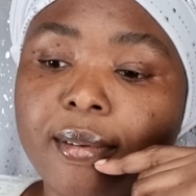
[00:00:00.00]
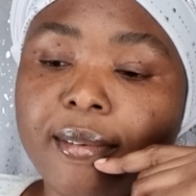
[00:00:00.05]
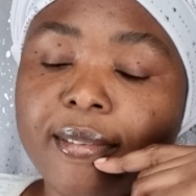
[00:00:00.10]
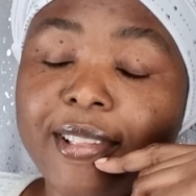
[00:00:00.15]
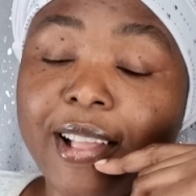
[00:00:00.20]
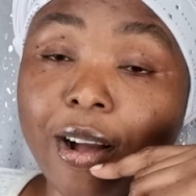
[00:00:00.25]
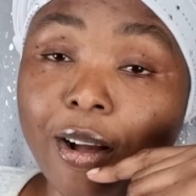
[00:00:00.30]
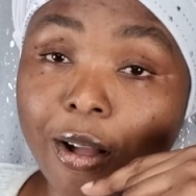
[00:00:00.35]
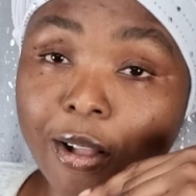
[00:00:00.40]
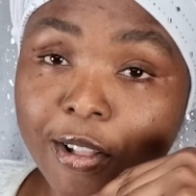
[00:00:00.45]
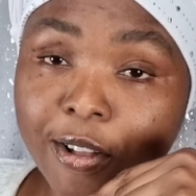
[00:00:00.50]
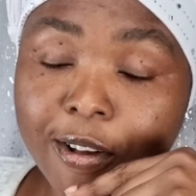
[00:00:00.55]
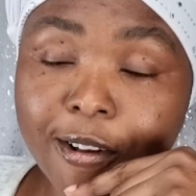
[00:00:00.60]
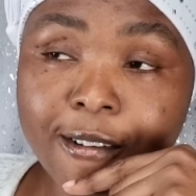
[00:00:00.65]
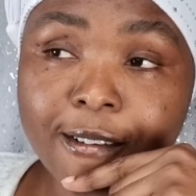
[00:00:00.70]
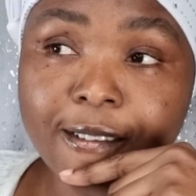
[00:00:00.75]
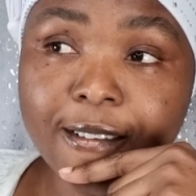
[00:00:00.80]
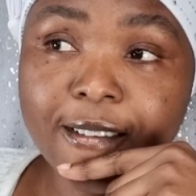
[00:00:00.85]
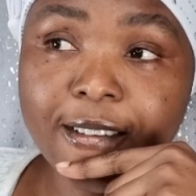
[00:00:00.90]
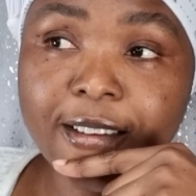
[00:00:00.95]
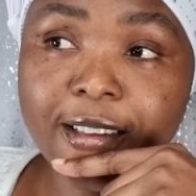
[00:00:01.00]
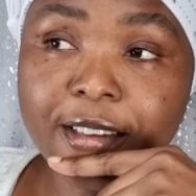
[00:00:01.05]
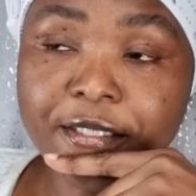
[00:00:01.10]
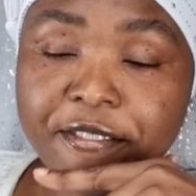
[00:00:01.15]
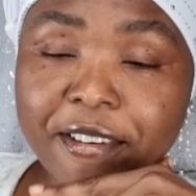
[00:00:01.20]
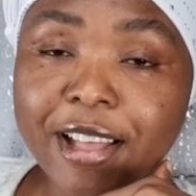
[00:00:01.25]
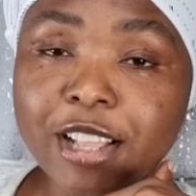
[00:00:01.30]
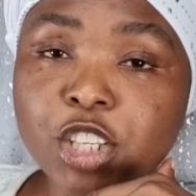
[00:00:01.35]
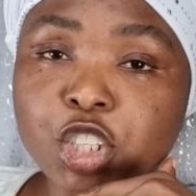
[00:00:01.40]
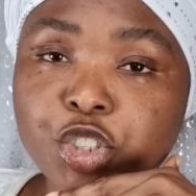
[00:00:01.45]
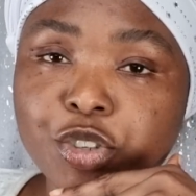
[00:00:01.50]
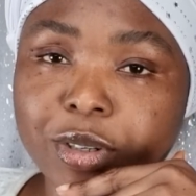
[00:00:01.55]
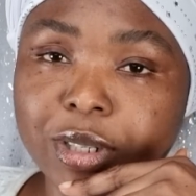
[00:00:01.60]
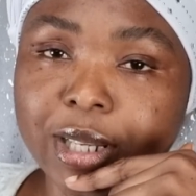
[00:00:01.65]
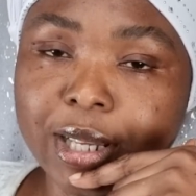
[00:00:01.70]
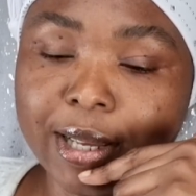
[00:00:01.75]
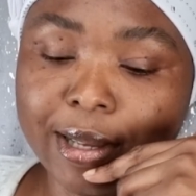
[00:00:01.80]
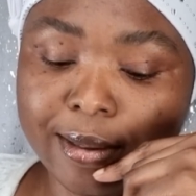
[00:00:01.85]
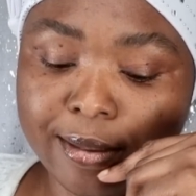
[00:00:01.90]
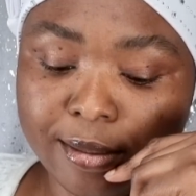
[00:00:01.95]
they're going to
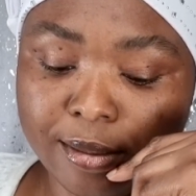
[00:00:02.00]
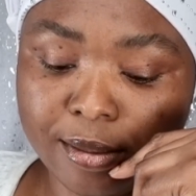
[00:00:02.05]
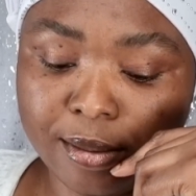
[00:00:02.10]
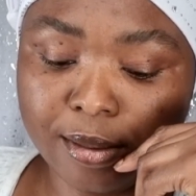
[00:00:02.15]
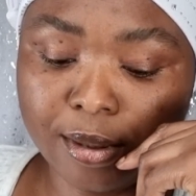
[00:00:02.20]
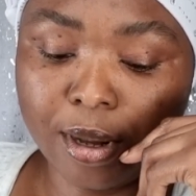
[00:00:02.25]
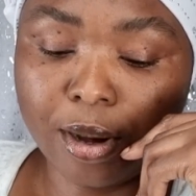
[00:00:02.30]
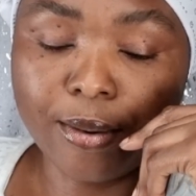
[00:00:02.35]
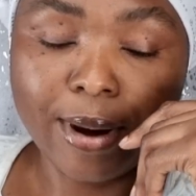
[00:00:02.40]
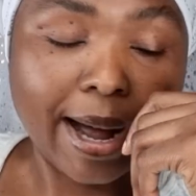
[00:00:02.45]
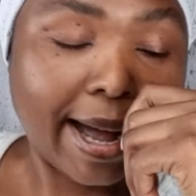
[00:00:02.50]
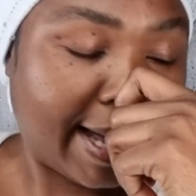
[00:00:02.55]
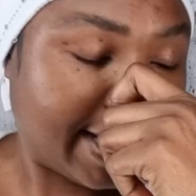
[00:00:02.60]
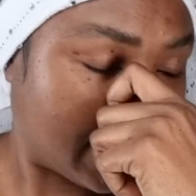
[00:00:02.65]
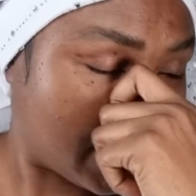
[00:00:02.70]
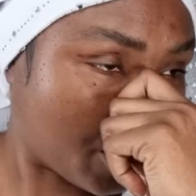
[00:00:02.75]
eventually, all right?